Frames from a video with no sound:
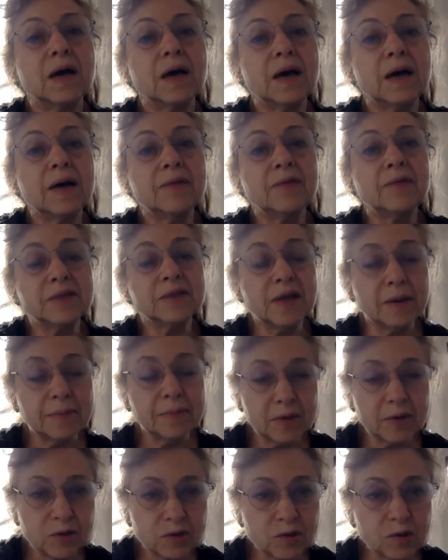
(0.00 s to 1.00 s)
Every time I
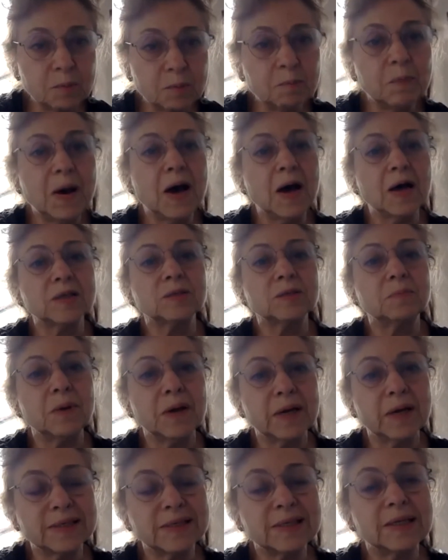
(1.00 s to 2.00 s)
used to pass by
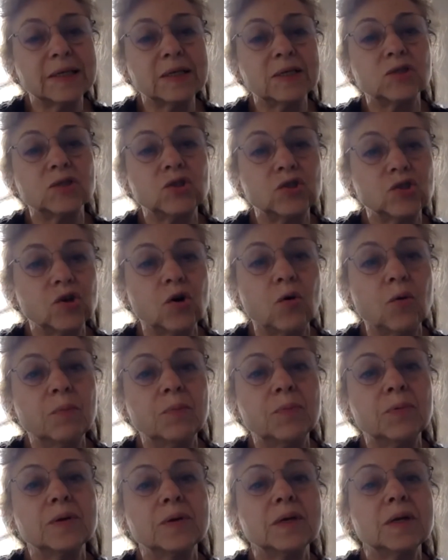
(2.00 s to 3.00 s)
his little shop,
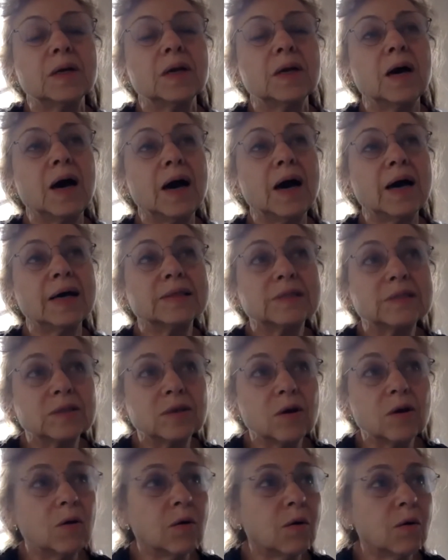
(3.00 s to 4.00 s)
I
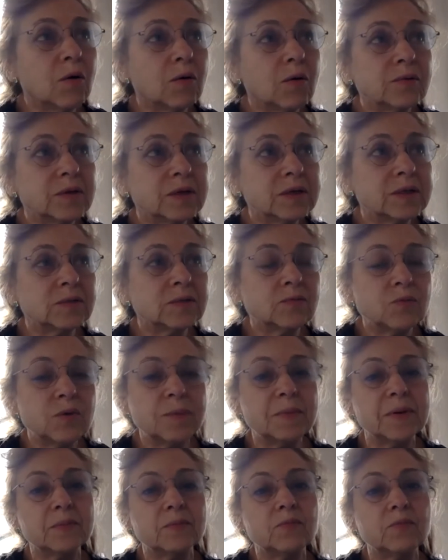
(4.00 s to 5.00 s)
saw all these
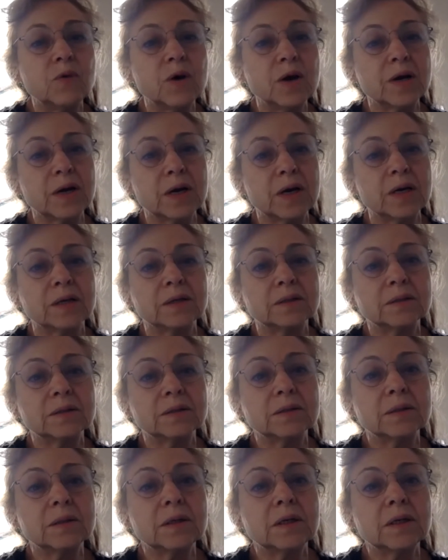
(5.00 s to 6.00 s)
women working,
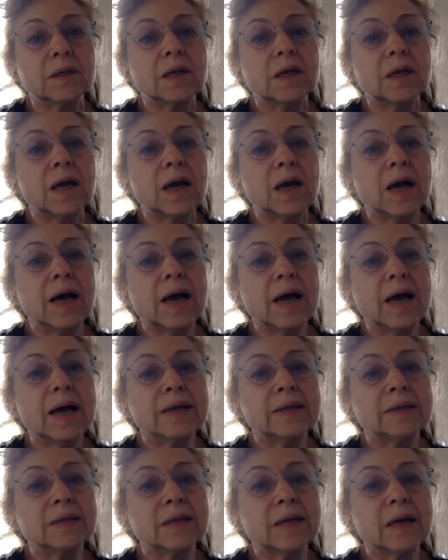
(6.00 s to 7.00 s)
and
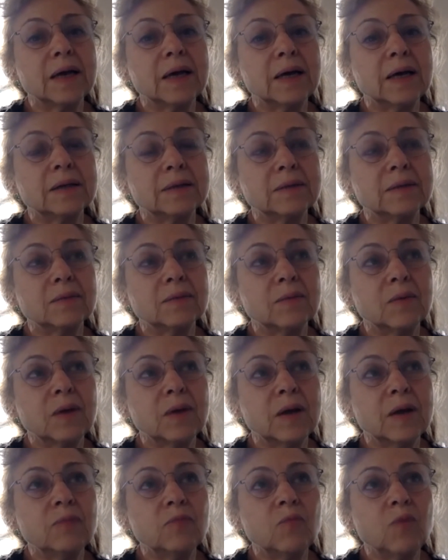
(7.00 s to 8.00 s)
and
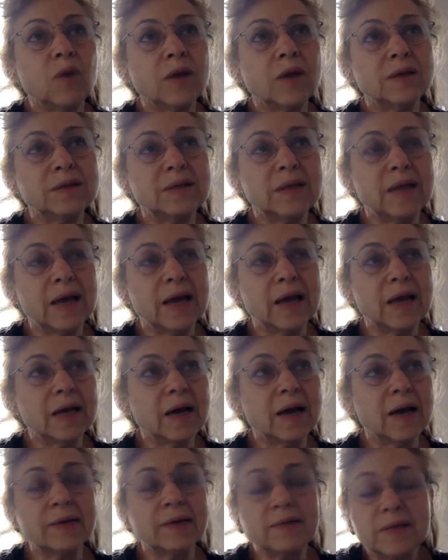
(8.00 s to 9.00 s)
and one day,
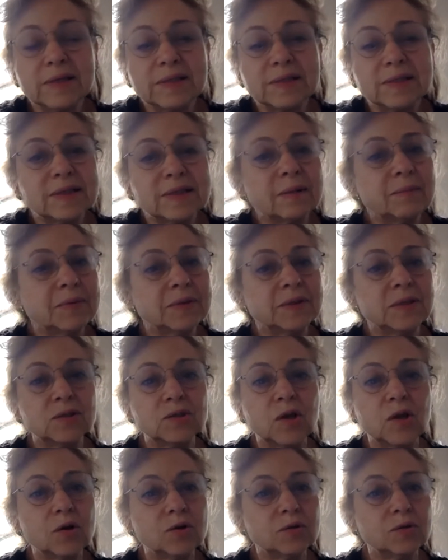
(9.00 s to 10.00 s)
I think somebody
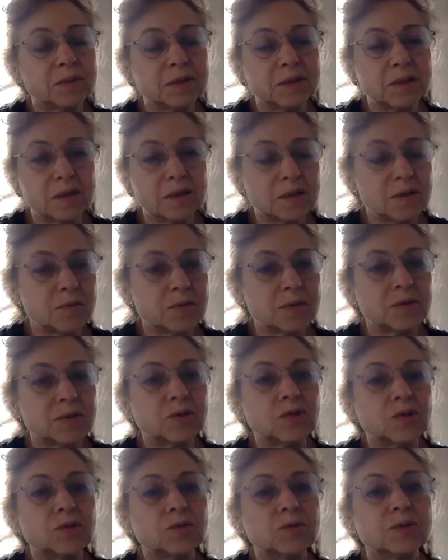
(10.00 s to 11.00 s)
told me that there were
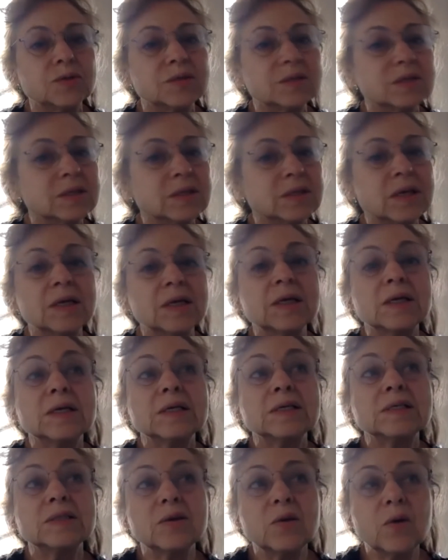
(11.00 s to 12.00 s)
students.
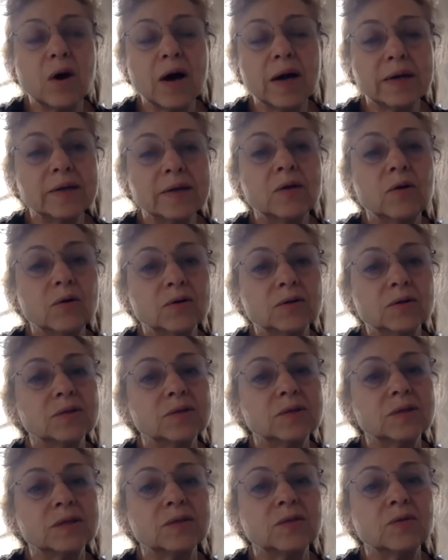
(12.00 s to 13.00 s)
So I knocked on
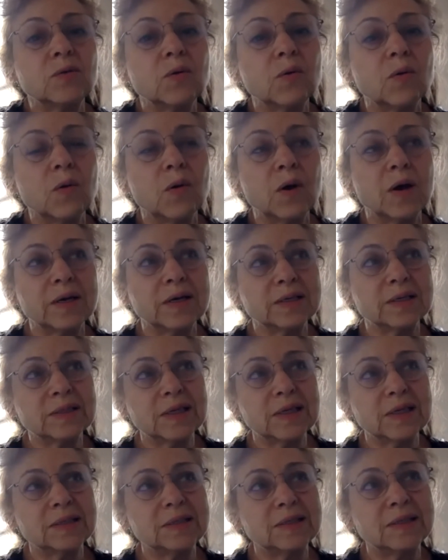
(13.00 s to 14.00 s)
the door and I
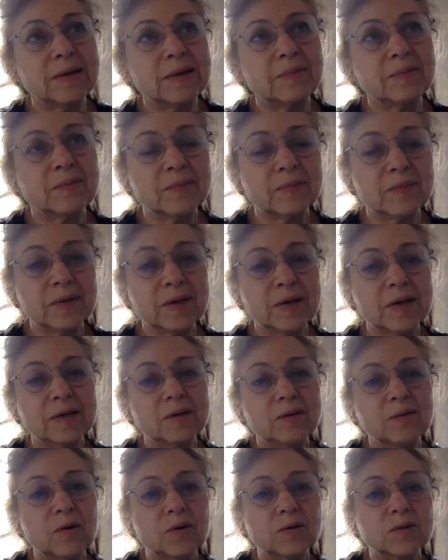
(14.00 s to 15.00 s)
said, um, Can
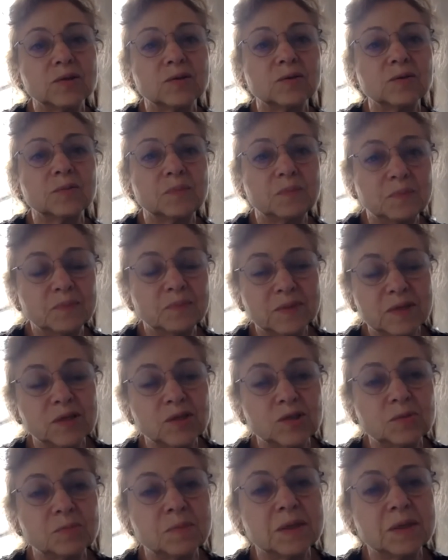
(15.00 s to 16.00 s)
you also
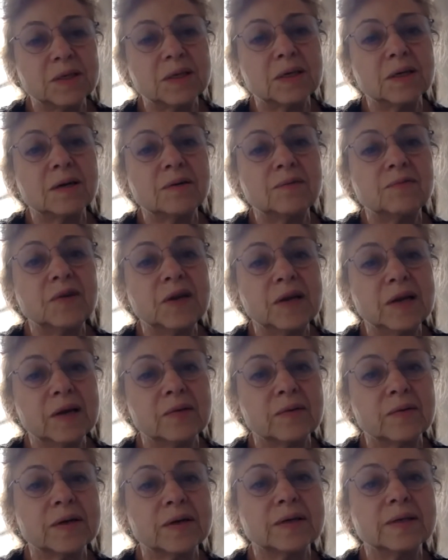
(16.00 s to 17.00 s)
teach me
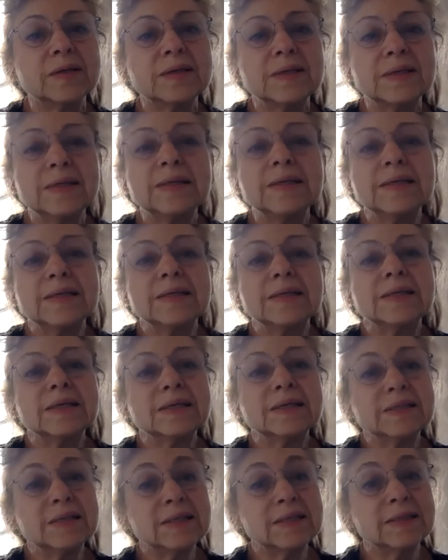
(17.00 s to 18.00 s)
filigree? He
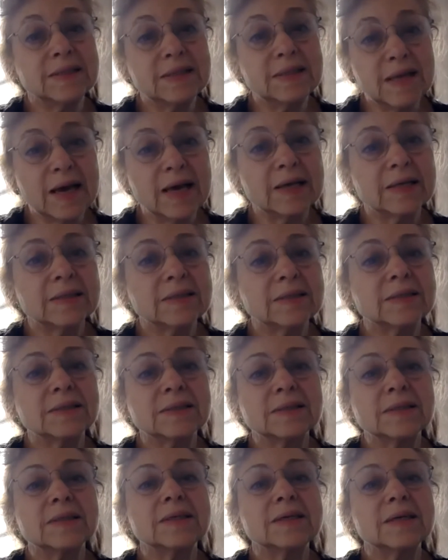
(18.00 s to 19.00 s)
said, Yes,
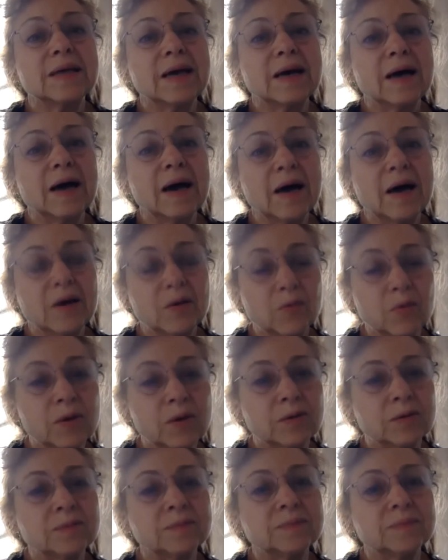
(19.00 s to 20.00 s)
I
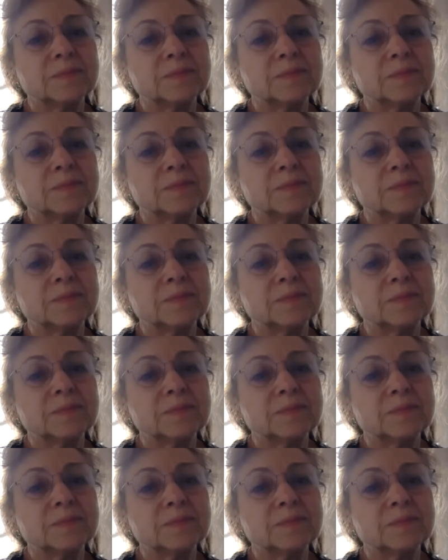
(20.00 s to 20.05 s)
will.